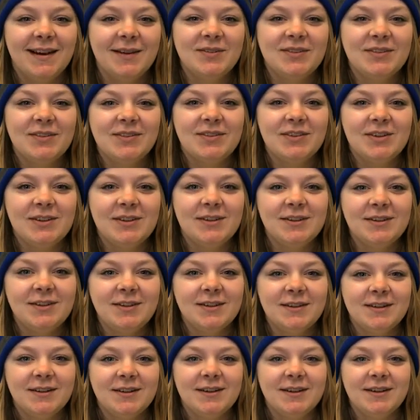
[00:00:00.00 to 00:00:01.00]
I'm a
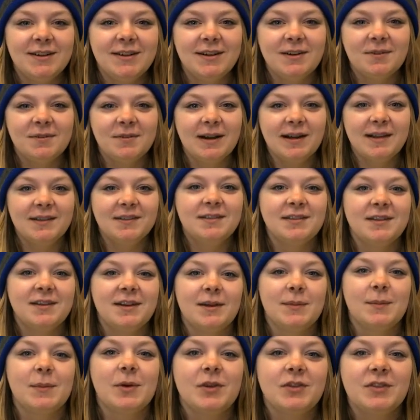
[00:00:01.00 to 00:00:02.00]
senior here at West,
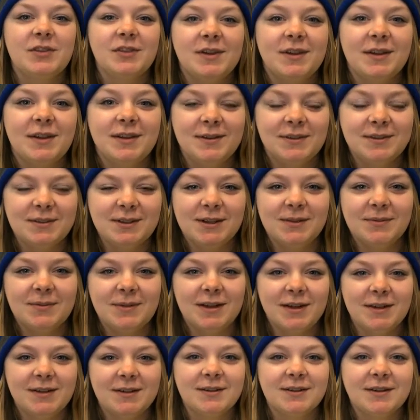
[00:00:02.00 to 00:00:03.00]
and I'm also the
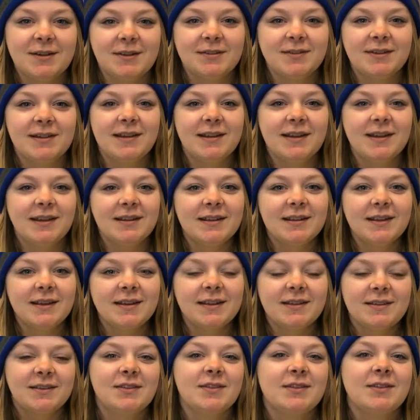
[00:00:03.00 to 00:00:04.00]
entertainment editor for the
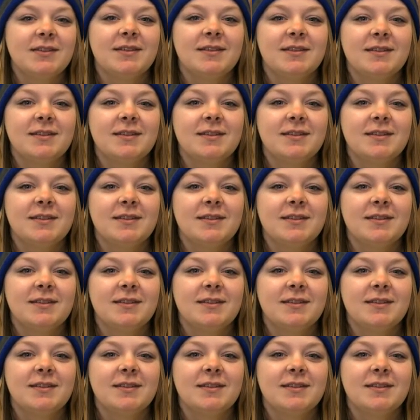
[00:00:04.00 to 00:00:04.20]
Index.